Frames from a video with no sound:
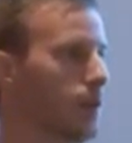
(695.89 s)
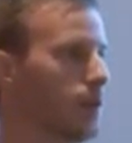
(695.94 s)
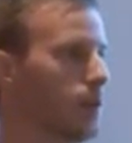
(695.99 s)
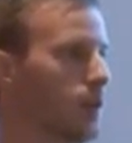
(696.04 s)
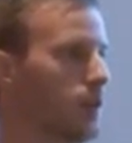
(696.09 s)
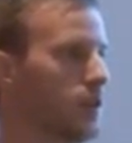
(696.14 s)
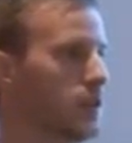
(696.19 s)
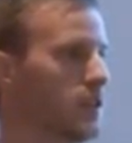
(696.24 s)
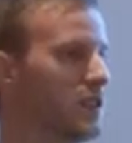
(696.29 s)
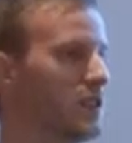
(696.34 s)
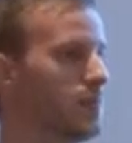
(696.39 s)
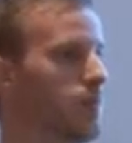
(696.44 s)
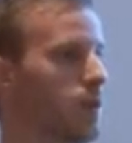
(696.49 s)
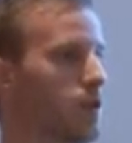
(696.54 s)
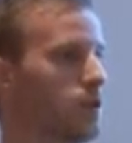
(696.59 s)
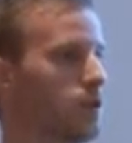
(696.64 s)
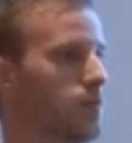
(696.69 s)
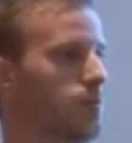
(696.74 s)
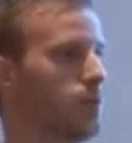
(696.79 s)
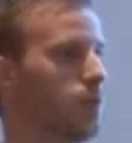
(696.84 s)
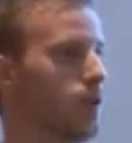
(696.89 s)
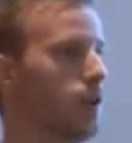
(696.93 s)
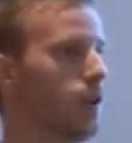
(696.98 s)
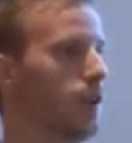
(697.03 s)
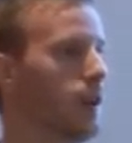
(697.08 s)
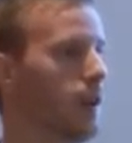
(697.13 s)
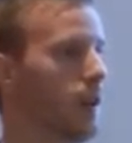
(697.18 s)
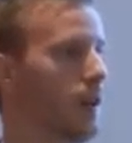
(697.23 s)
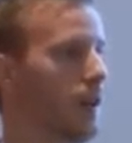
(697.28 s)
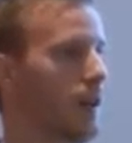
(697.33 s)
which is
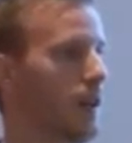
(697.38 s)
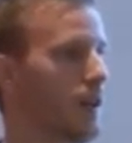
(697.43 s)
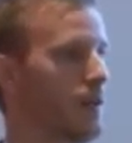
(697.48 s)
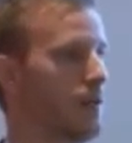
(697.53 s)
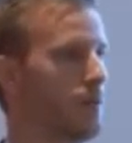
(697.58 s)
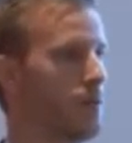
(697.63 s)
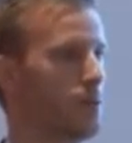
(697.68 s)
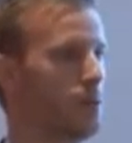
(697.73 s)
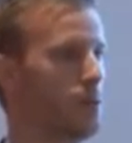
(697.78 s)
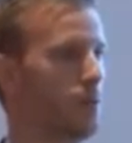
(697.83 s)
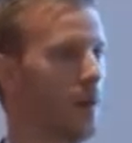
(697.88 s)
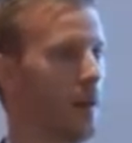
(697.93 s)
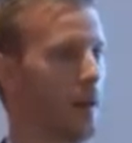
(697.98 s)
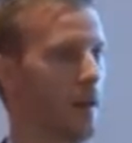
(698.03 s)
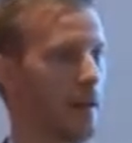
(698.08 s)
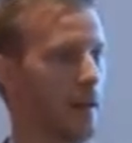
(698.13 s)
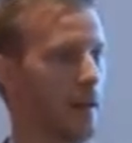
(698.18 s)
possible through